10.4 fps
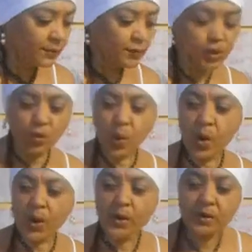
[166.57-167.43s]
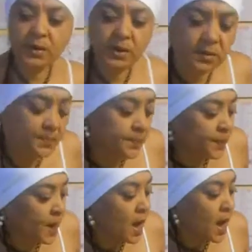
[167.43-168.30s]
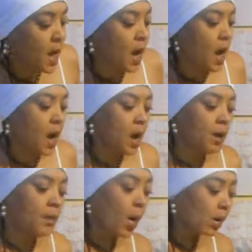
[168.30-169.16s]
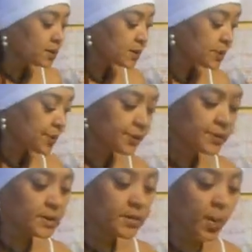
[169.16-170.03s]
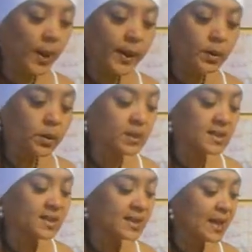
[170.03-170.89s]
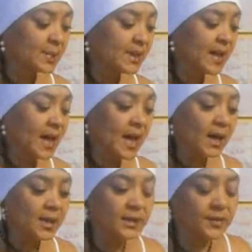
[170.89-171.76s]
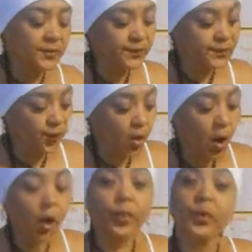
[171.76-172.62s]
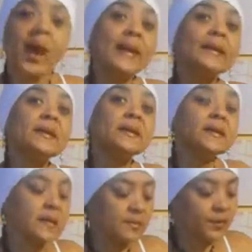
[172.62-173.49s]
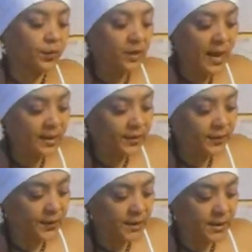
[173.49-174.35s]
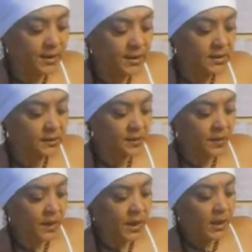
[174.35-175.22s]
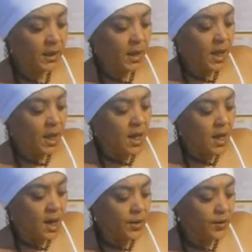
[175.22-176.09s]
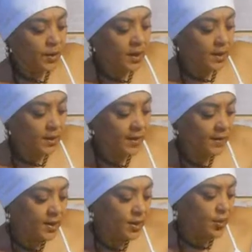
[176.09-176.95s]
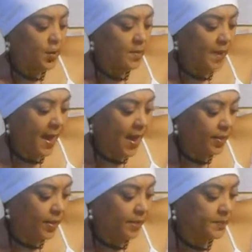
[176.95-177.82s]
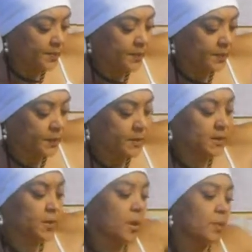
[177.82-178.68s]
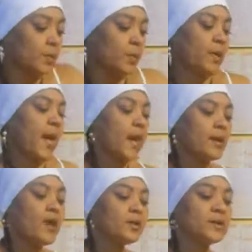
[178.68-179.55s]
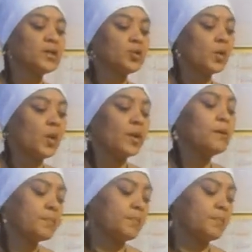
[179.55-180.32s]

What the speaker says: for sores, ulcers, boils, insomnia. It's for arthritis, for a lot of different things. And you're going to love it in your bath. So we add our essential oils.